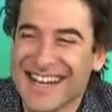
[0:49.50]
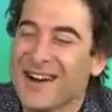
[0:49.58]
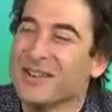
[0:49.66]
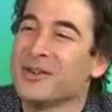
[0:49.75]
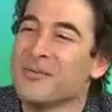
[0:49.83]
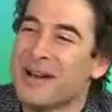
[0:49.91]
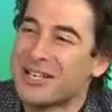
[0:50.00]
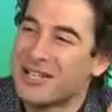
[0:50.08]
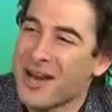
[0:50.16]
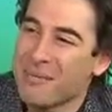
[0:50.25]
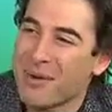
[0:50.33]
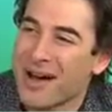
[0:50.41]
We're talking about
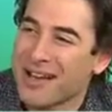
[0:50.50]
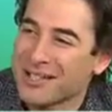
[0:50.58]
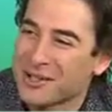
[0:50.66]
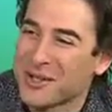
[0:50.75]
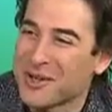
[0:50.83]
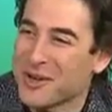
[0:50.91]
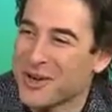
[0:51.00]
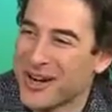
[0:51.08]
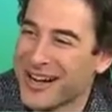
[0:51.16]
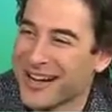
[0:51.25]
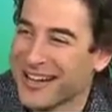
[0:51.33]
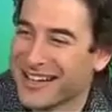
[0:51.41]
share price
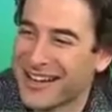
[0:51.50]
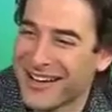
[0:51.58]
or